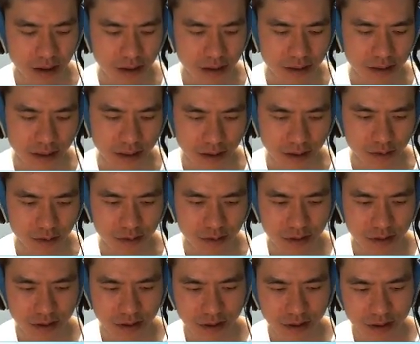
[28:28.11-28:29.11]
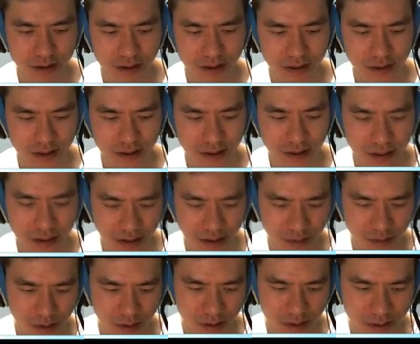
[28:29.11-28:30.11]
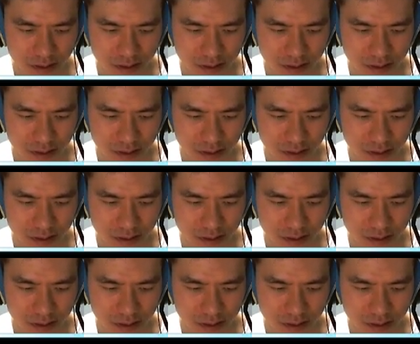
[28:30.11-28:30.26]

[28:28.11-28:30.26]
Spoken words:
Now I'm gonna